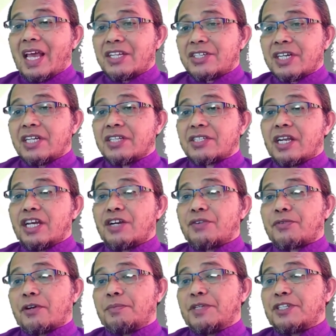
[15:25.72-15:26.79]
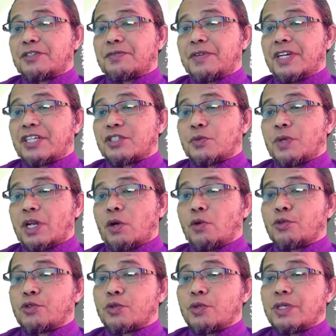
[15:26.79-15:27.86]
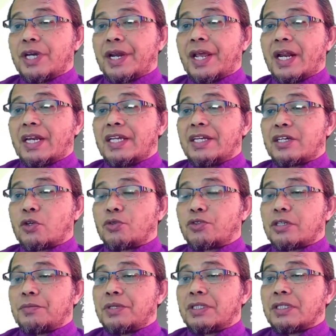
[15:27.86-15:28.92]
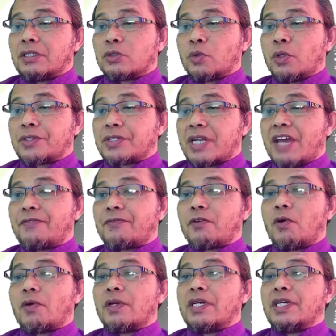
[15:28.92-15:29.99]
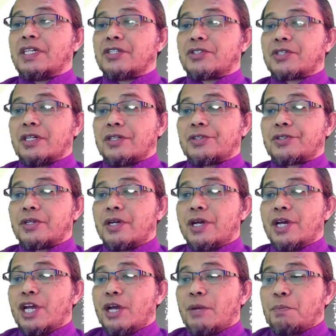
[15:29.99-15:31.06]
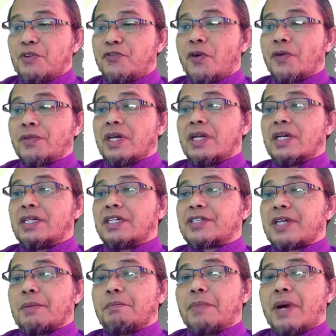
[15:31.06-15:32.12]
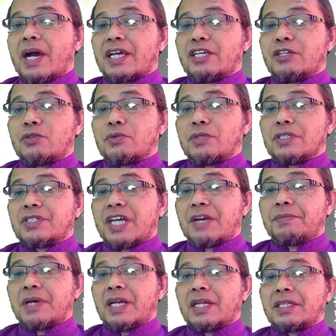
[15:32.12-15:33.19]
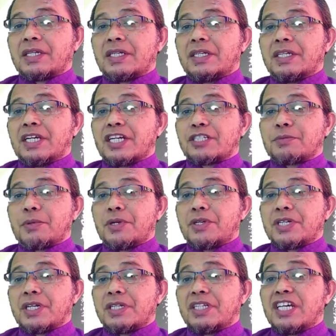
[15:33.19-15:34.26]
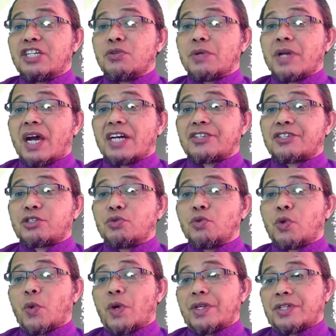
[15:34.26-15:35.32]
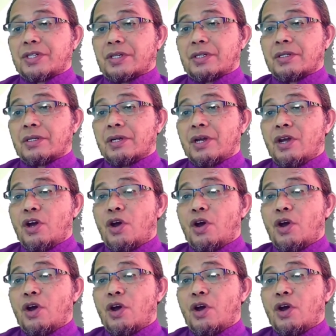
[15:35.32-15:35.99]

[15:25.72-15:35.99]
Lessons learned from this phase will also greatly contribute towards lifelong learning skills. Before the learners embark into the self-directed learning exploration, they should ask two questions.